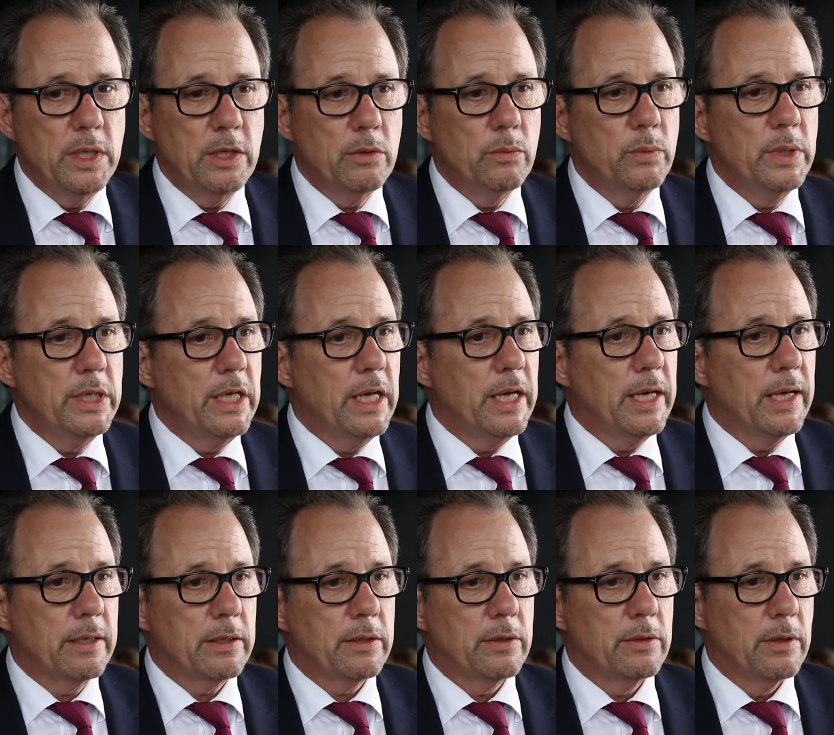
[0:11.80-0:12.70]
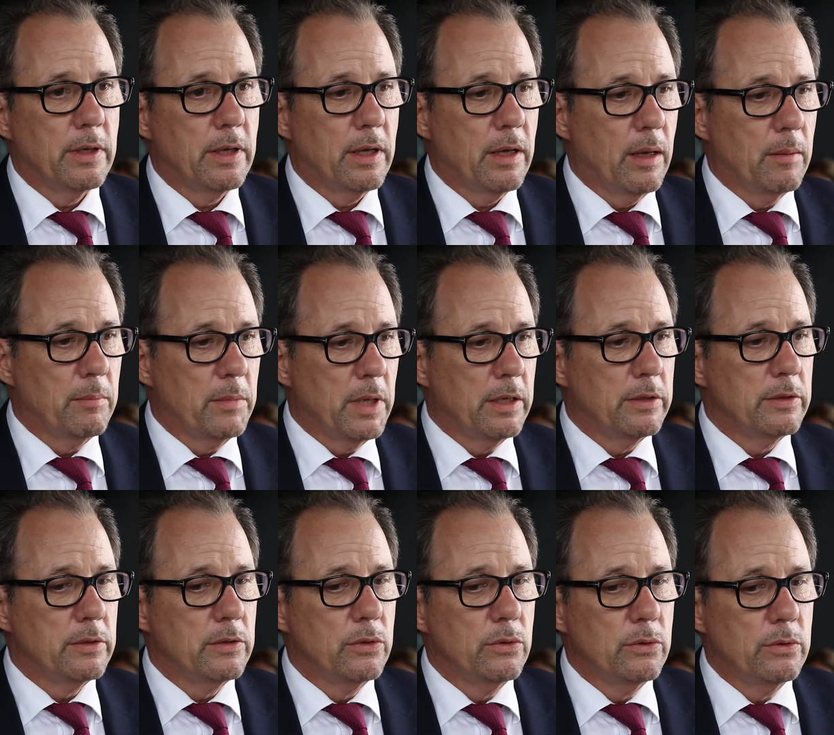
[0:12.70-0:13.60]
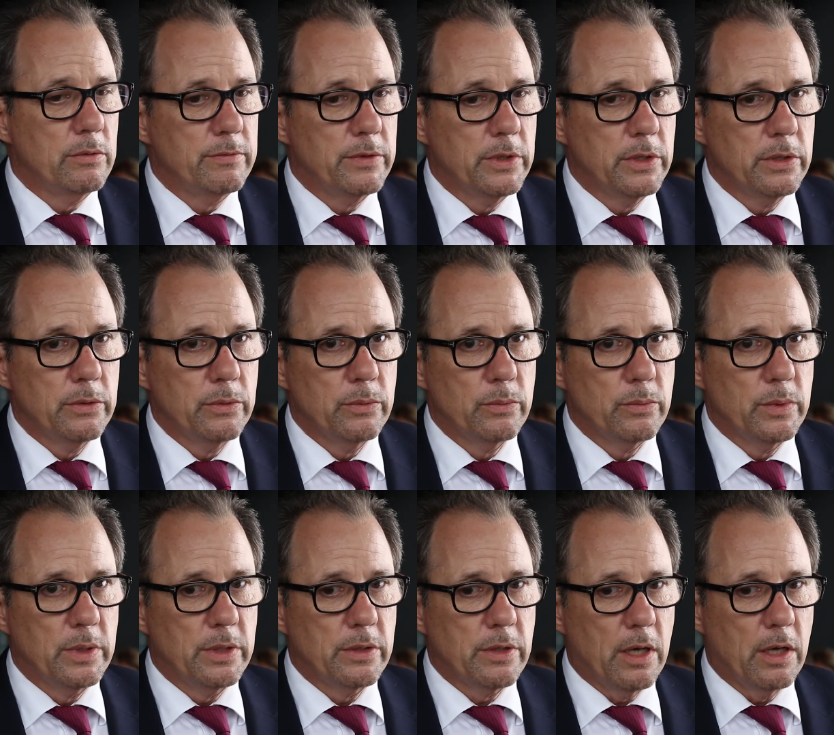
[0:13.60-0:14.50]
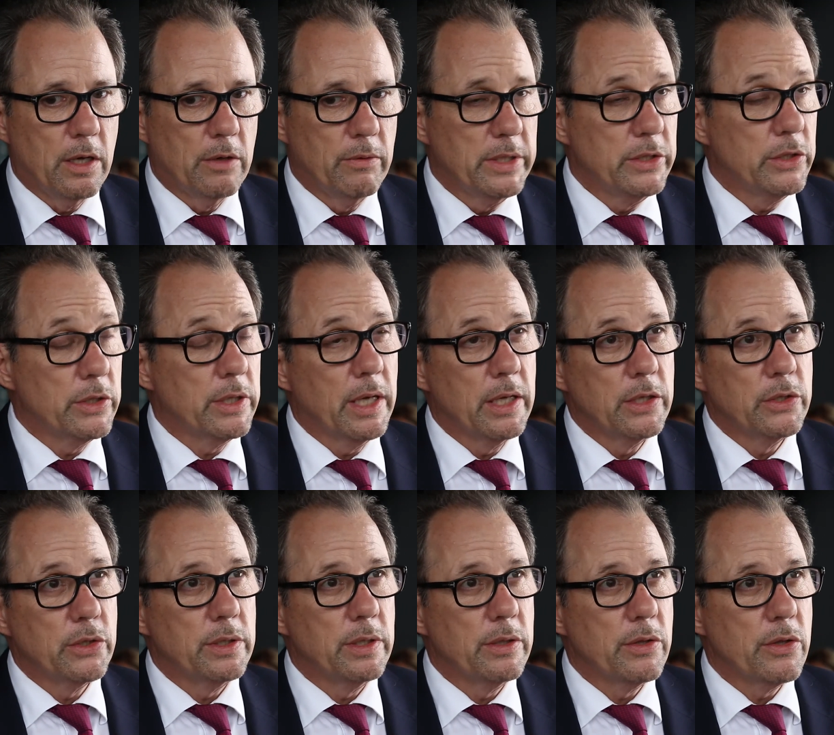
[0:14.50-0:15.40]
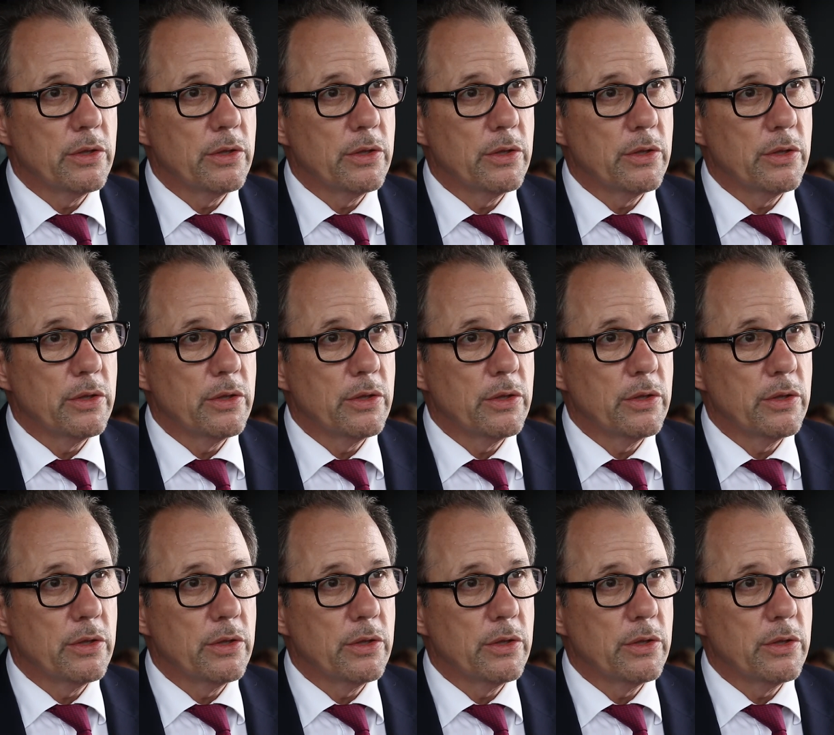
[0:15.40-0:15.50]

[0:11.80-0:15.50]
are we at, in your view, with higher education and